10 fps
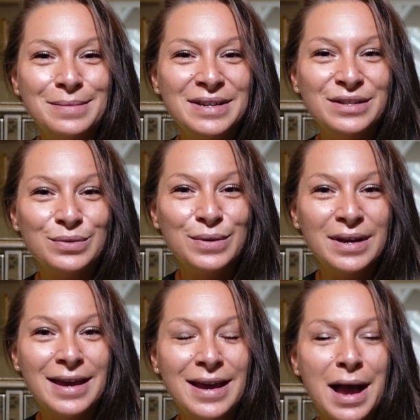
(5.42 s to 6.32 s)
to be
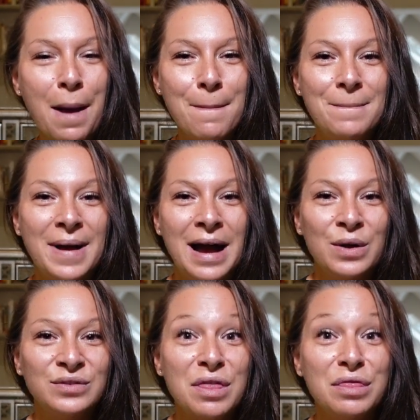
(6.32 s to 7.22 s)
talking
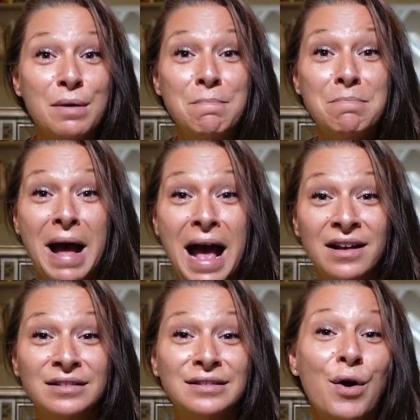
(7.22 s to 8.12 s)
about the
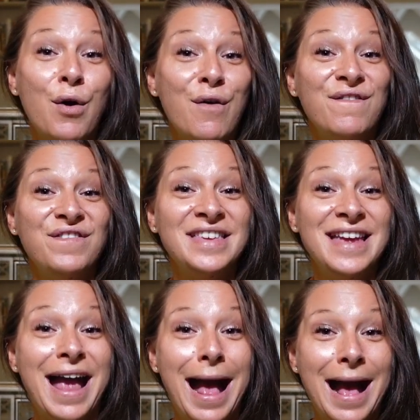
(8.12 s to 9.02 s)
battle of
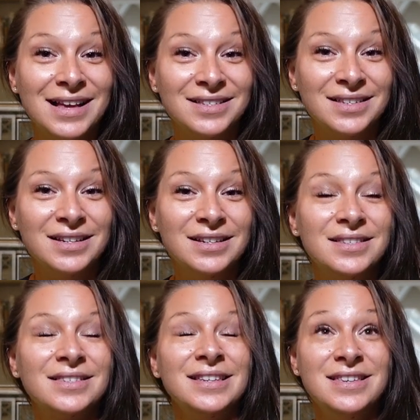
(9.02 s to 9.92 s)
the acids.
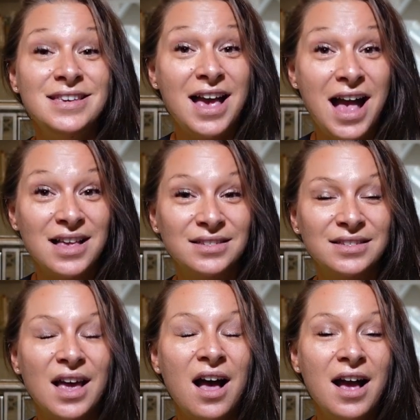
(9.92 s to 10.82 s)

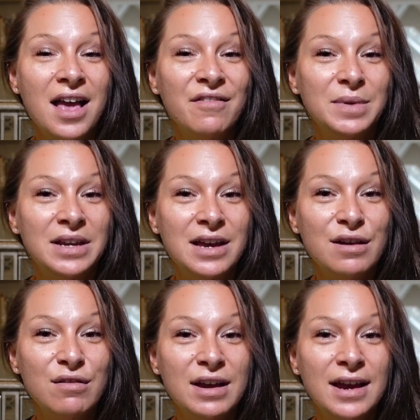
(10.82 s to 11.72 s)
Yes, I have been
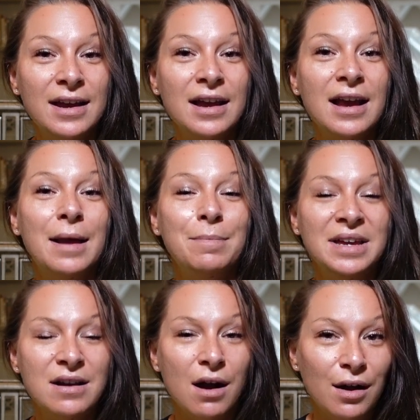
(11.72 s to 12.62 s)
hearing and
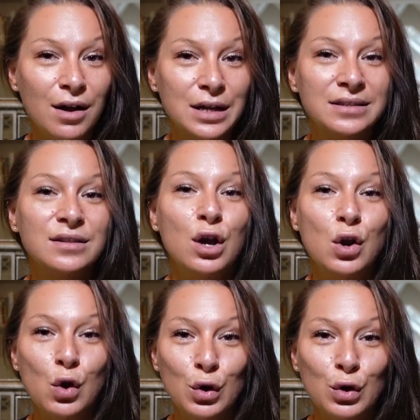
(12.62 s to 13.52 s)
being asked a
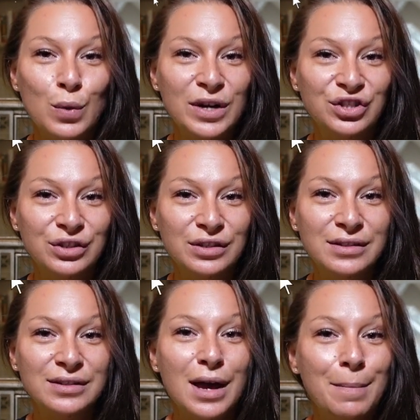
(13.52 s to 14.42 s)
lot of
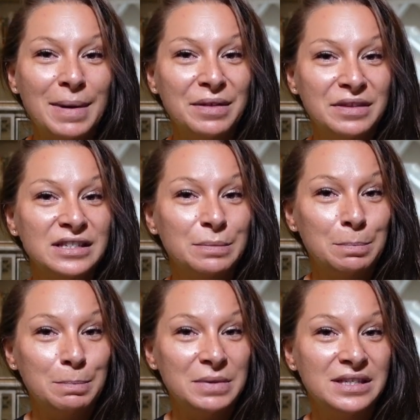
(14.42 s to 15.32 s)
questions about this
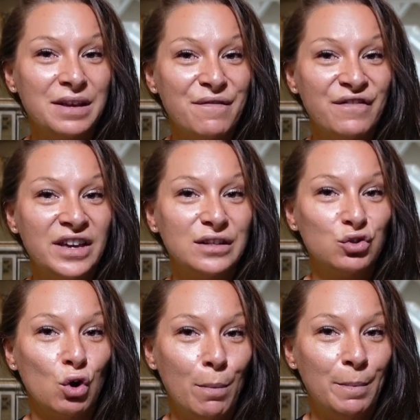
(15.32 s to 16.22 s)
specific
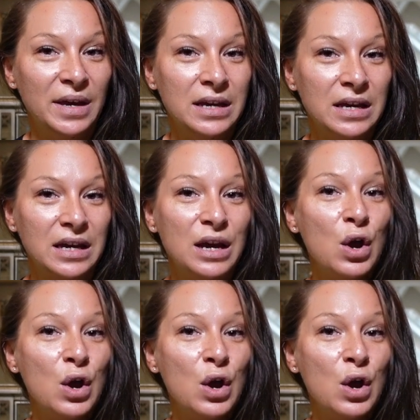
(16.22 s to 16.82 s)
topic.